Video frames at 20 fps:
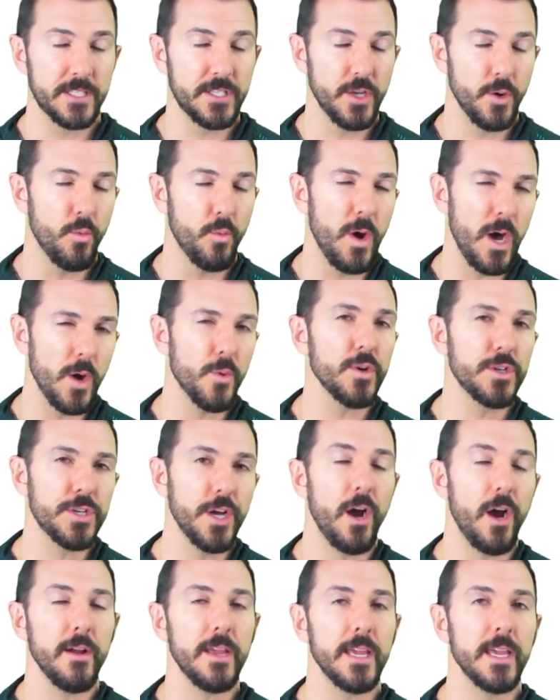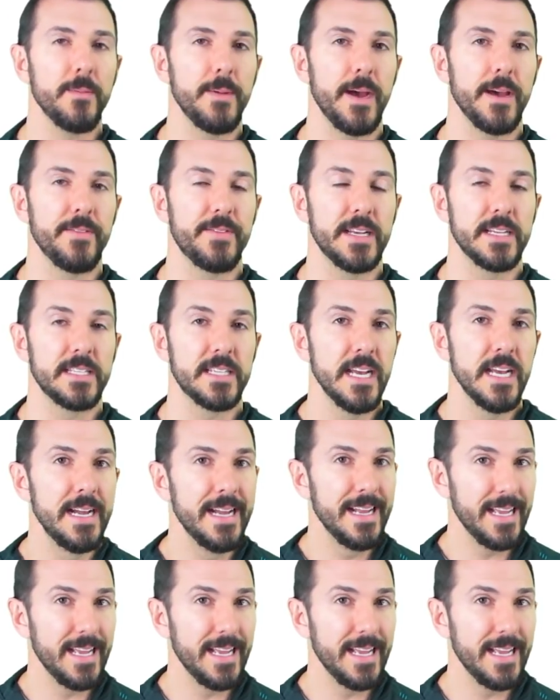So while we're talking about this,